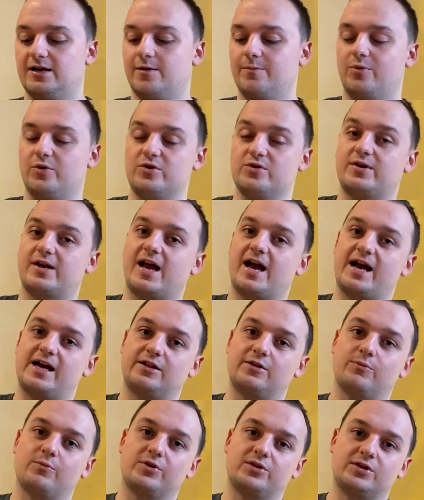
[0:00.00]
but you
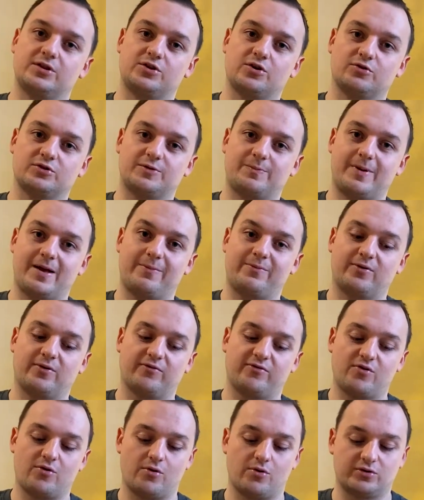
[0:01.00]
can with the Dr. Pepper, of
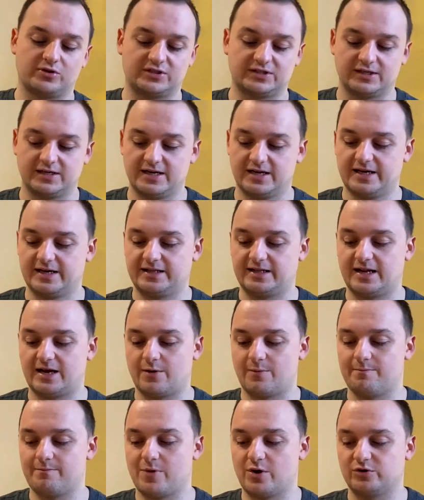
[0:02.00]
course. Now,
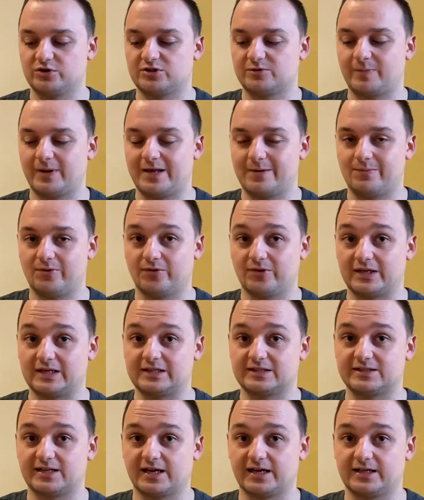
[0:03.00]
most people
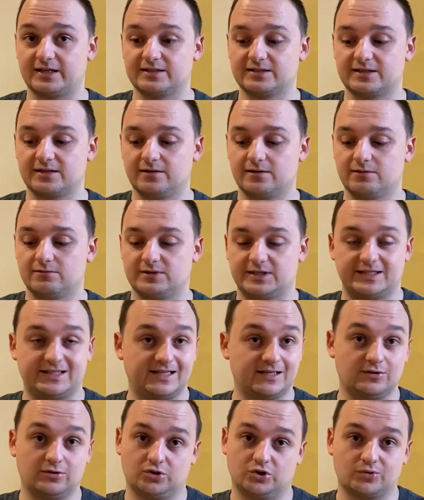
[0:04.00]
these days
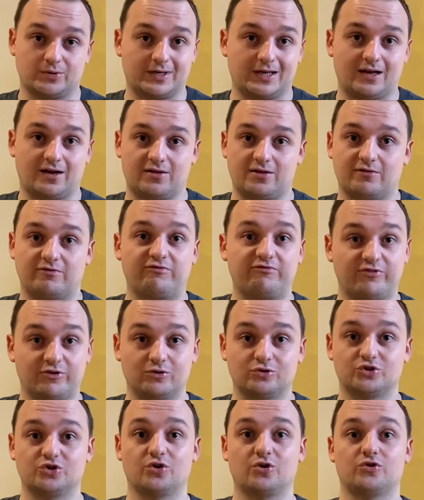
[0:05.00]
still drink the full
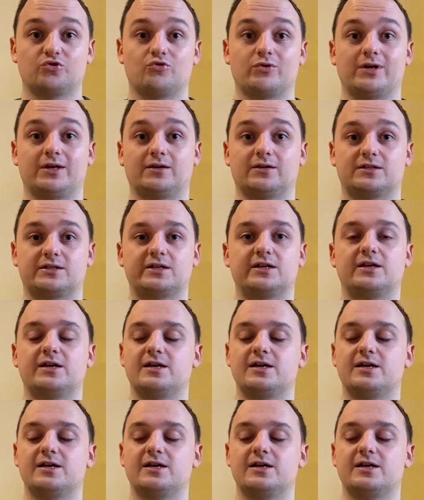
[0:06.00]
sugar drinks.